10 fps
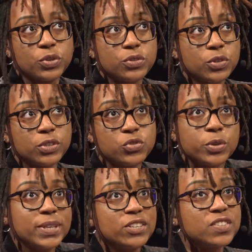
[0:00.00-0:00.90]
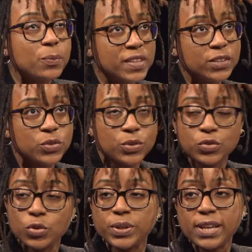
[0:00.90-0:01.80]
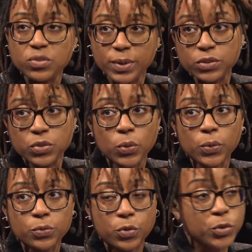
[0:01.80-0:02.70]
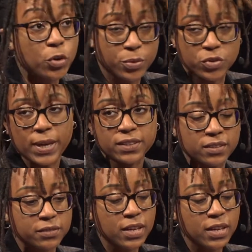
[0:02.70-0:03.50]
contributing something to the story that's being told from your perspective.